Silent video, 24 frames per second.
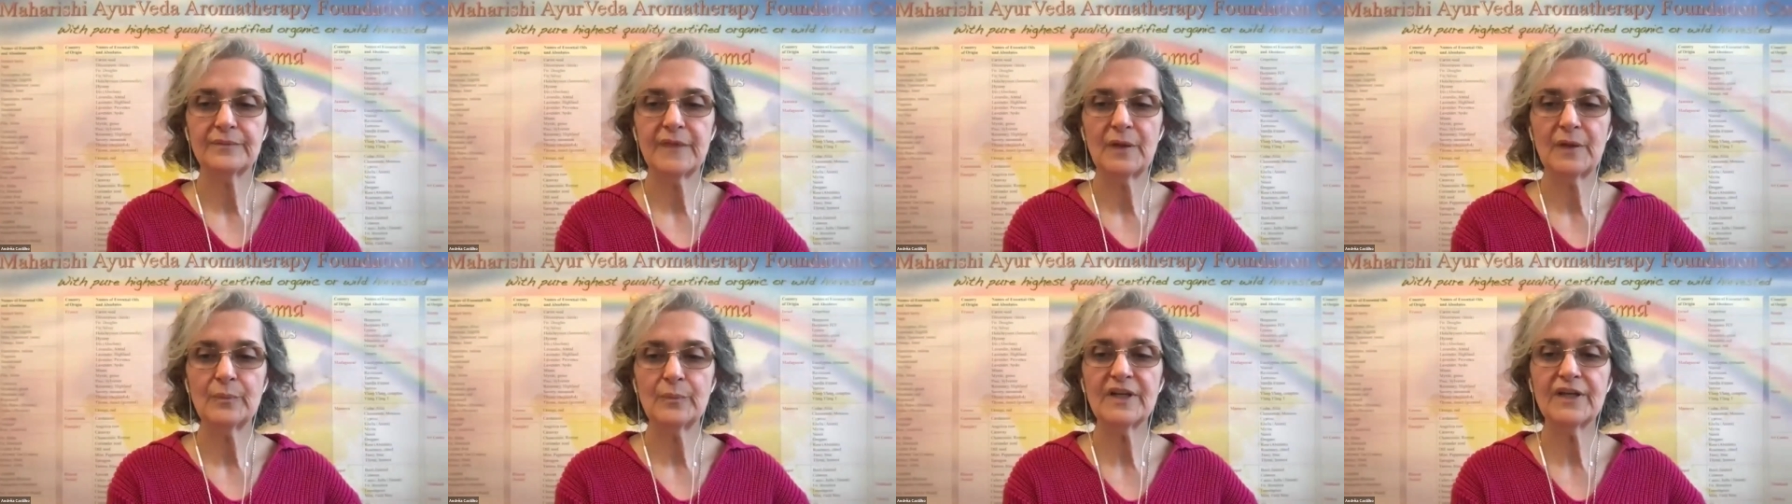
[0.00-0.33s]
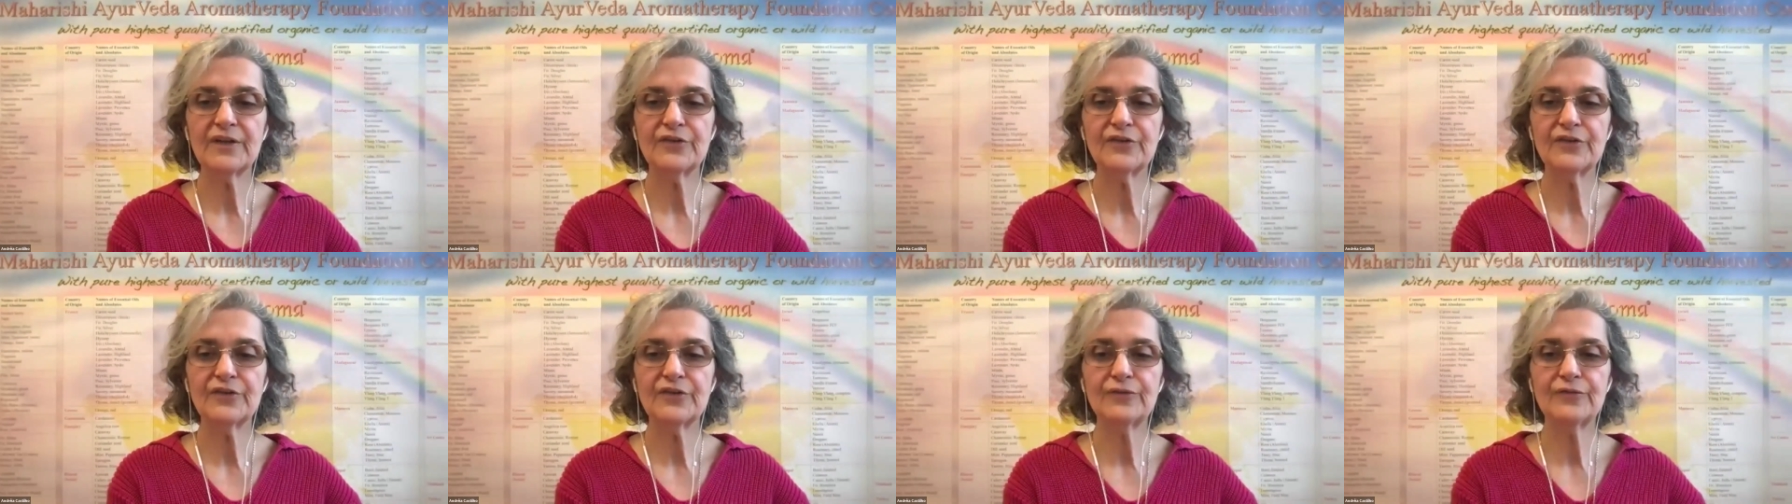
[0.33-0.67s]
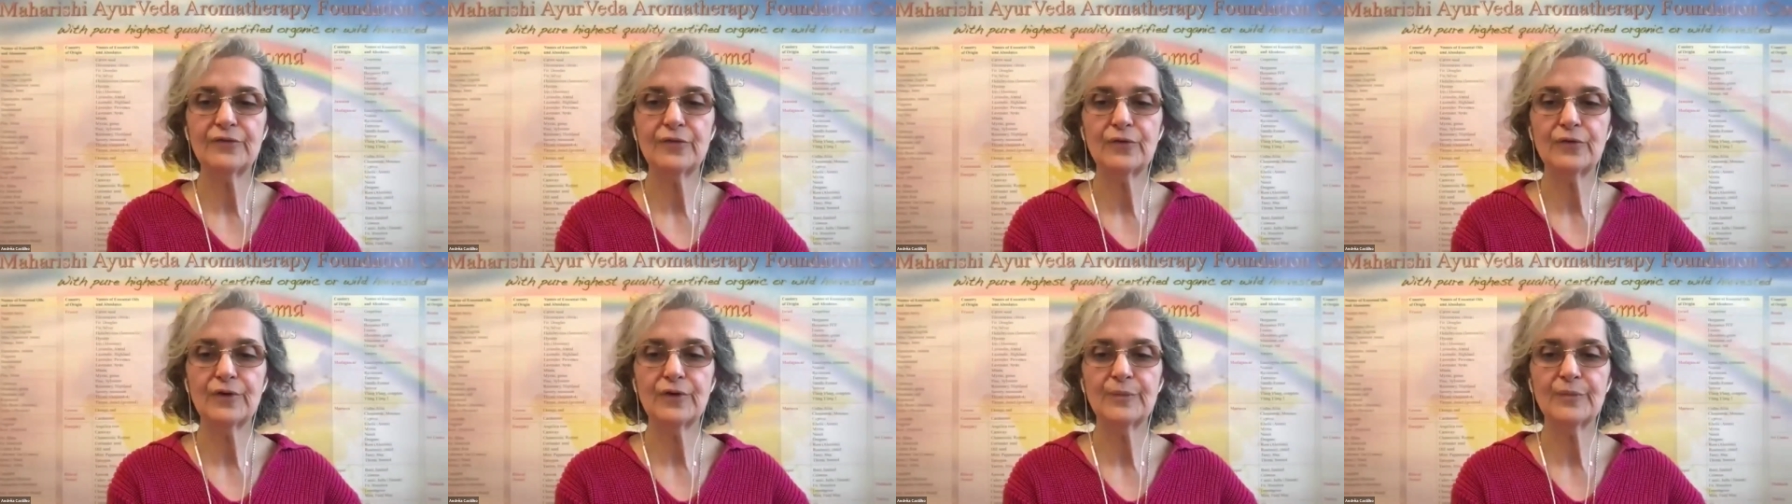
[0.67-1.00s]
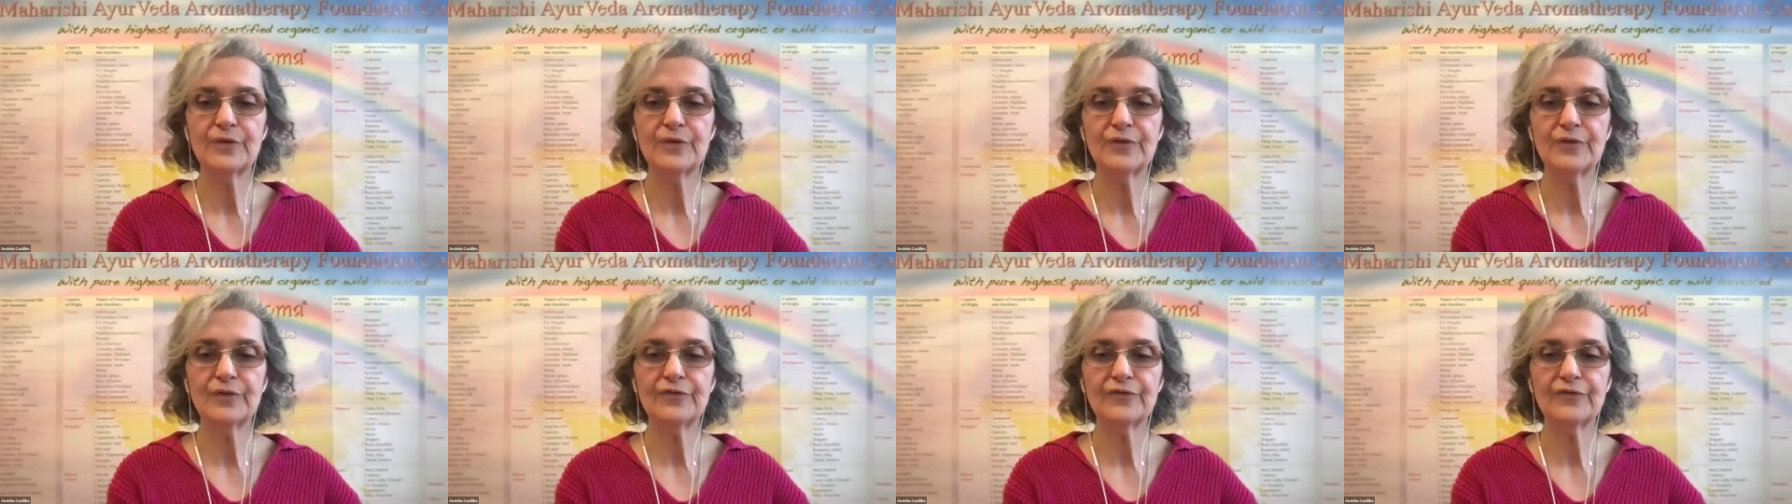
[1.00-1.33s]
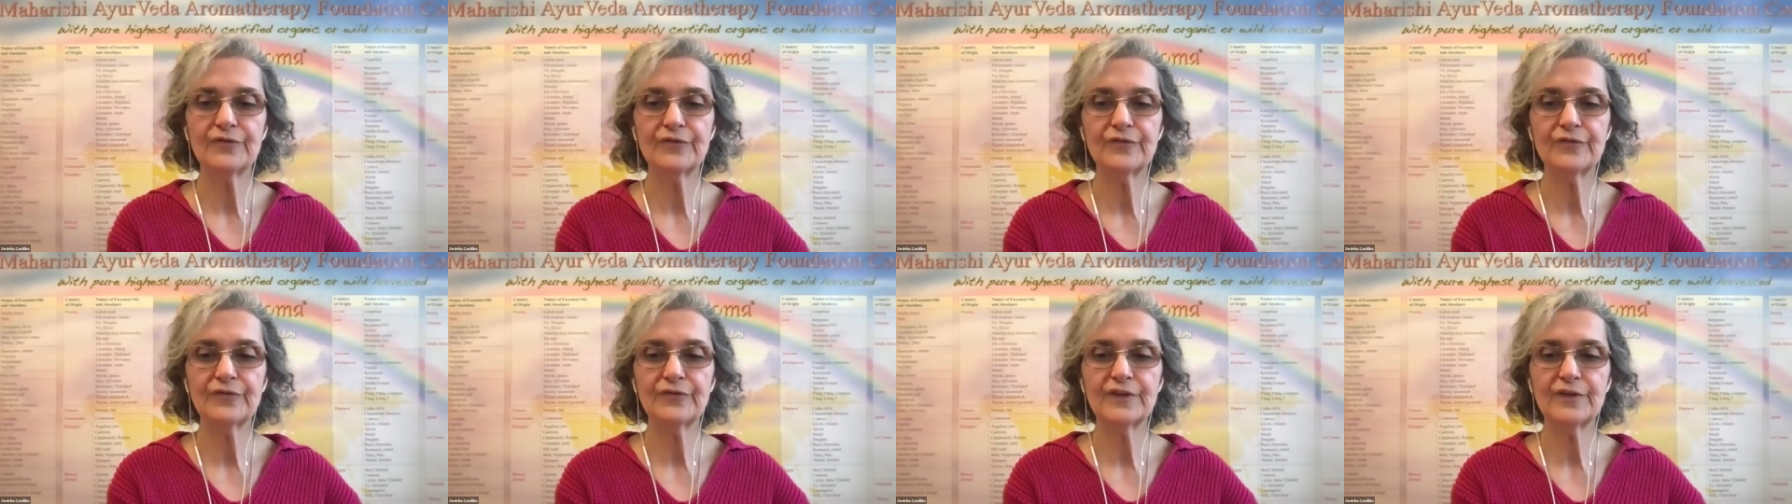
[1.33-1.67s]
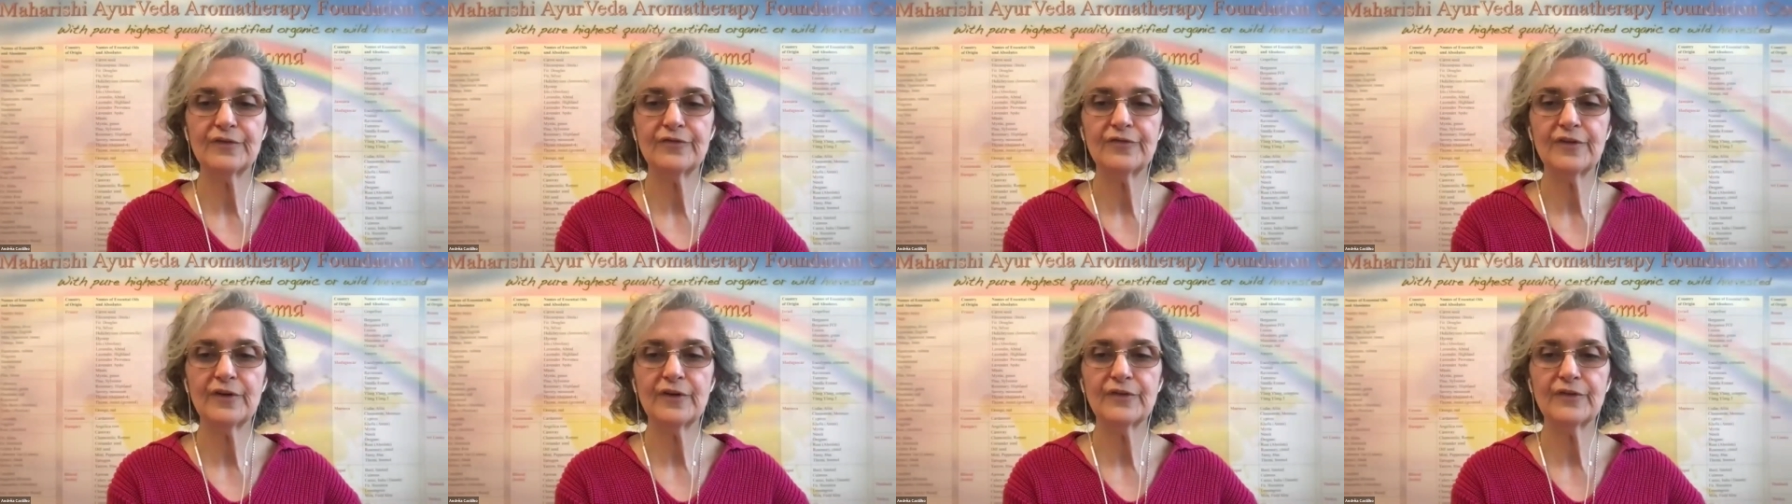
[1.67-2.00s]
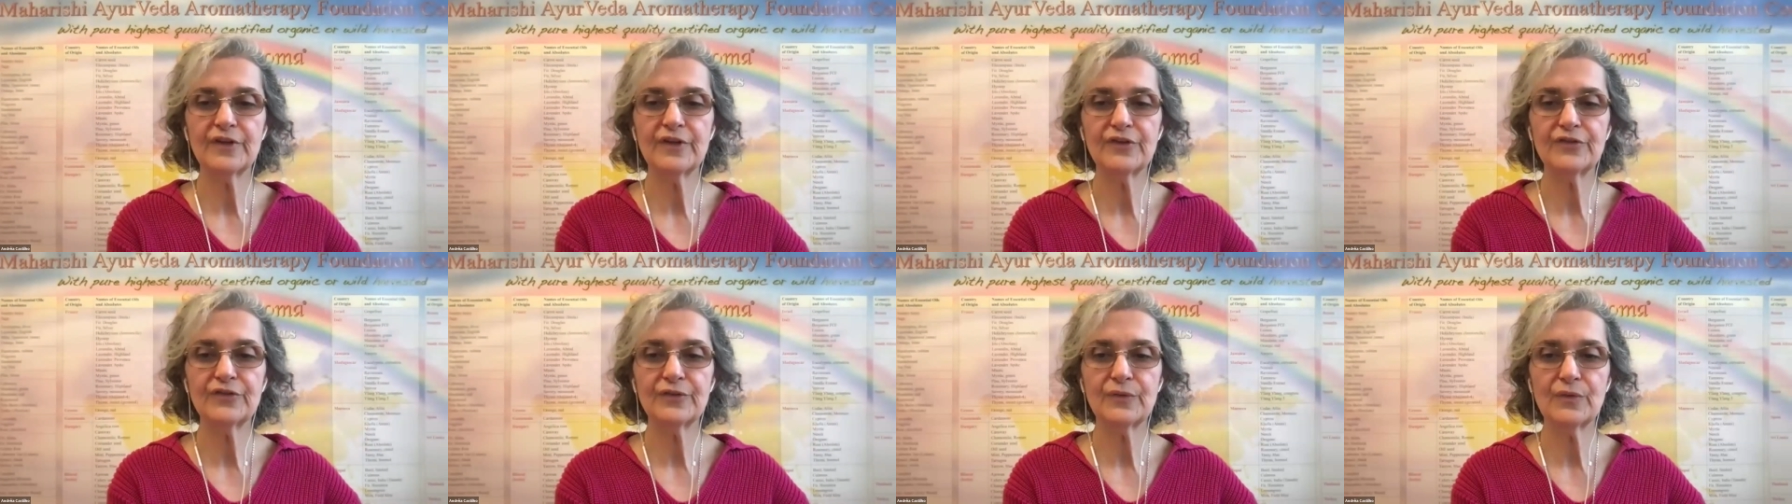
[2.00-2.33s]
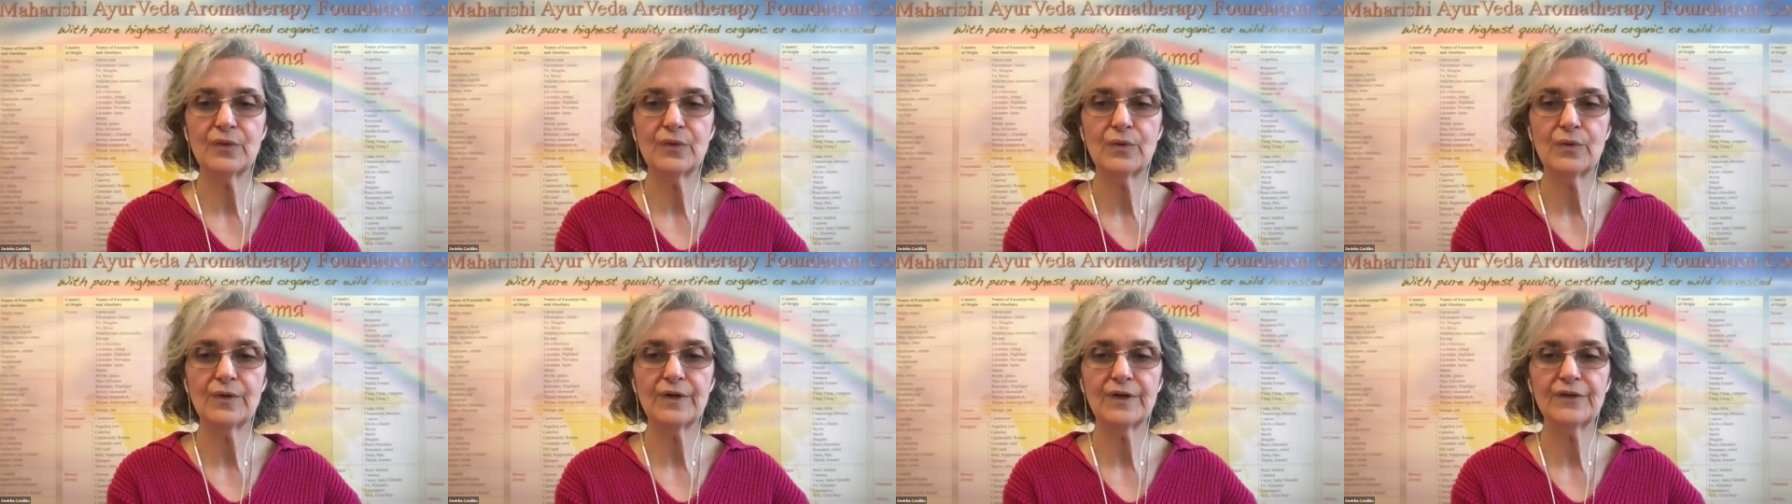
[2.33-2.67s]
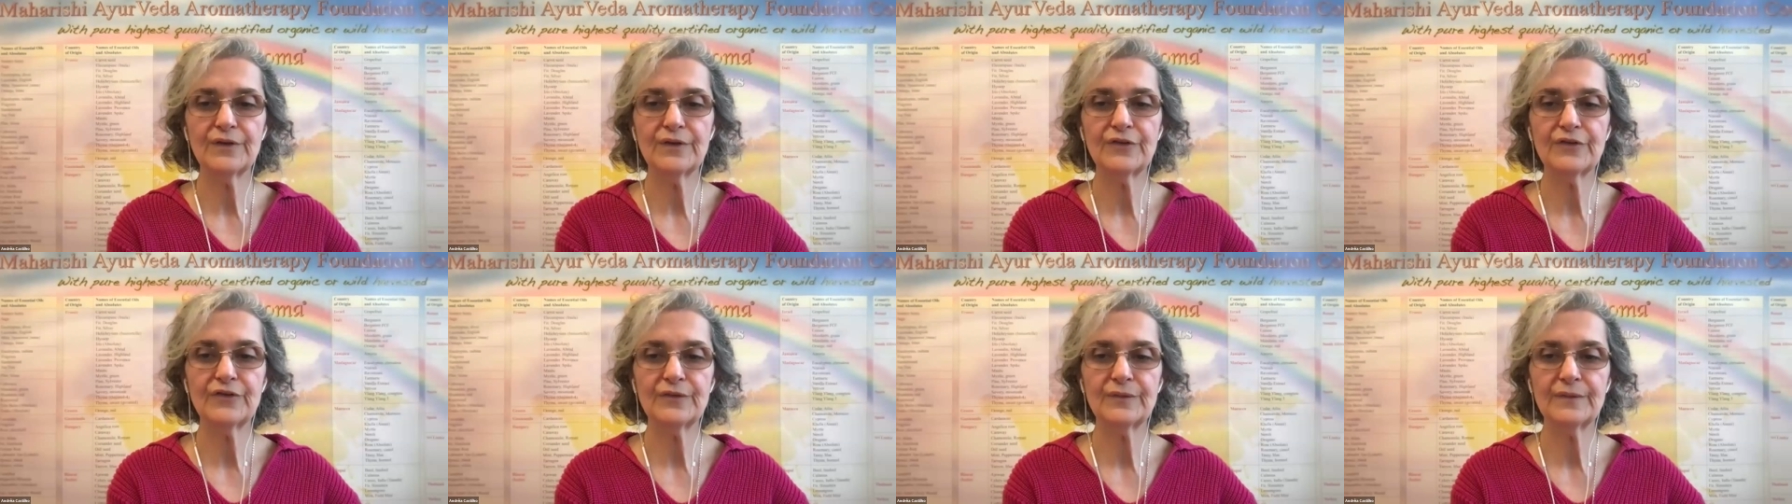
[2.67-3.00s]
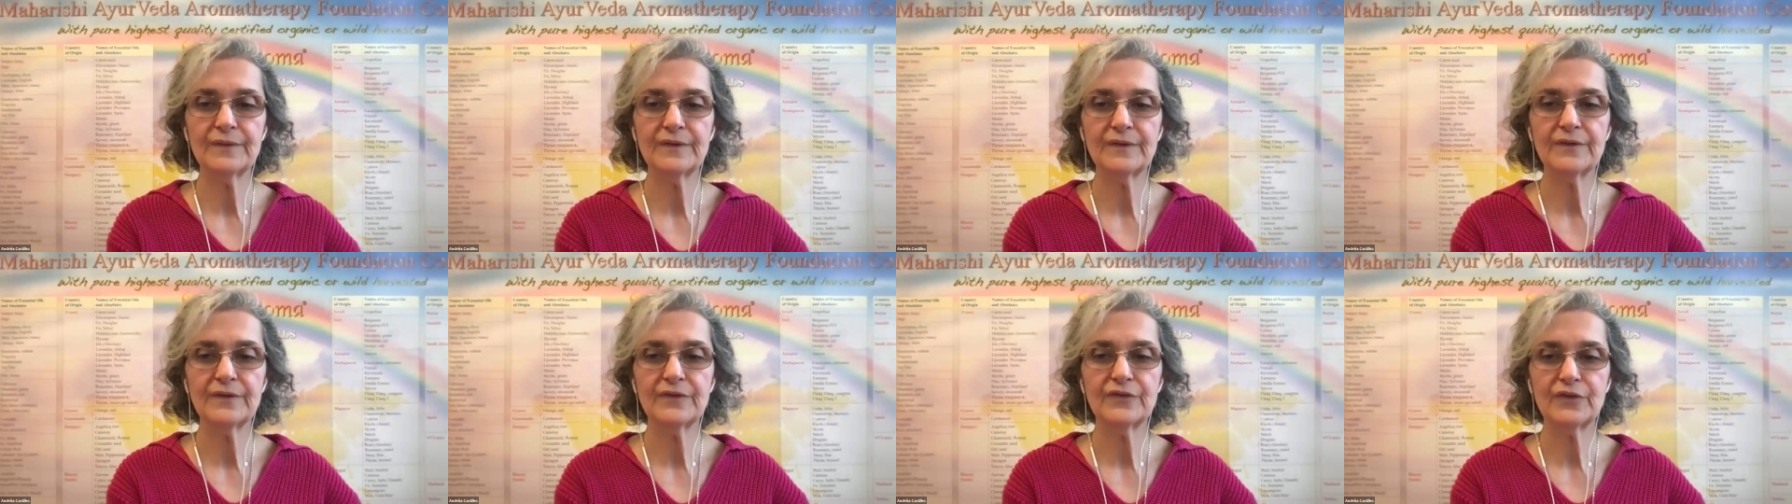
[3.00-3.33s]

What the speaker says: application form of the foundation course.